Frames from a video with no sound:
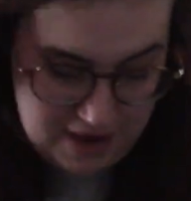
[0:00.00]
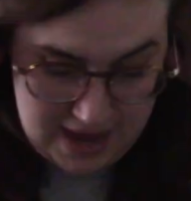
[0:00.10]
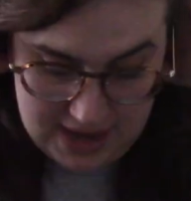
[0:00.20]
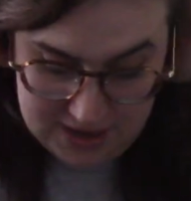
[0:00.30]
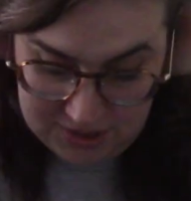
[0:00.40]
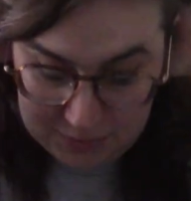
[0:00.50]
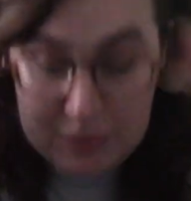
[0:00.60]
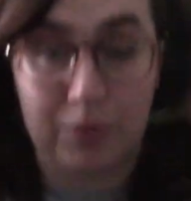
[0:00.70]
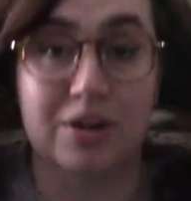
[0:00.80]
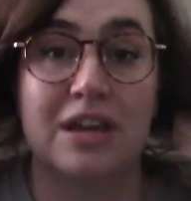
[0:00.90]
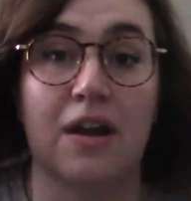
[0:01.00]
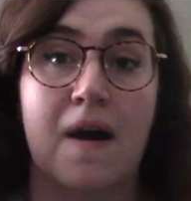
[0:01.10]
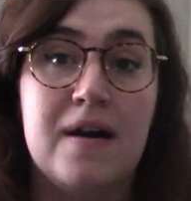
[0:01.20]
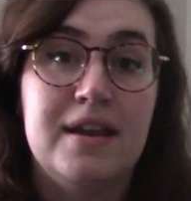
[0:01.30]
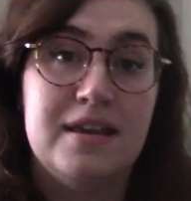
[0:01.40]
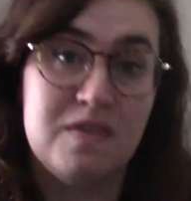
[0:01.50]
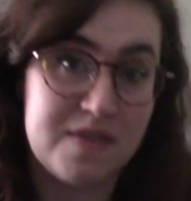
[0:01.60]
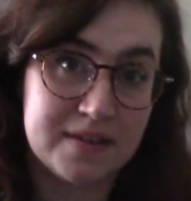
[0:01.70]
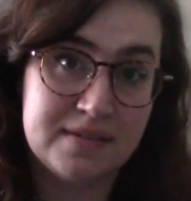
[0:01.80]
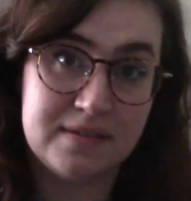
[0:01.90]
had just been working on
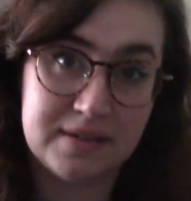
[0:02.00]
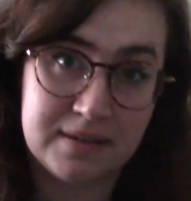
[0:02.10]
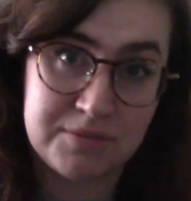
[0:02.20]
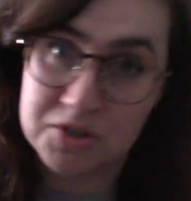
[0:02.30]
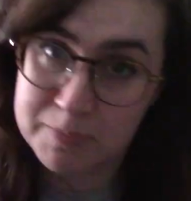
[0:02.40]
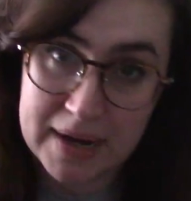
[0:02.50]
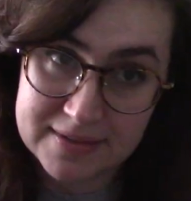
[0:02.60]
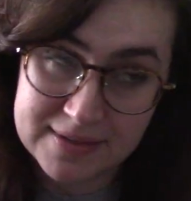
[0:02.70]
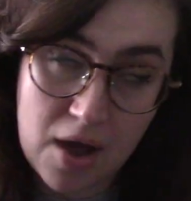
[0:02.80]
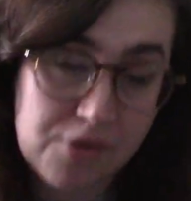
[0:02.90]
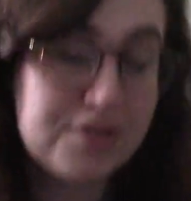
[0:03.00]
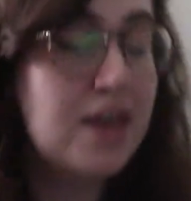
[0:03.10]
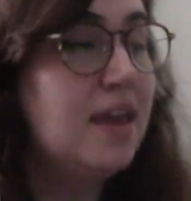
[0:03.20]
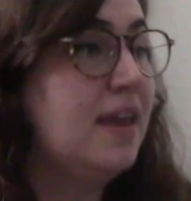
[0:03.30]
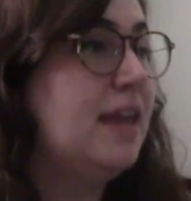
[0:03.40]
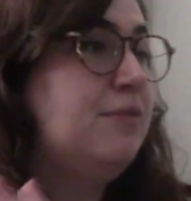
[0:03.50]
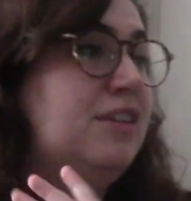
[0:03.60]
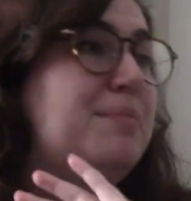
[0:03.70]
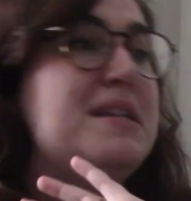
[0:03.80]
this just by itself, it would have been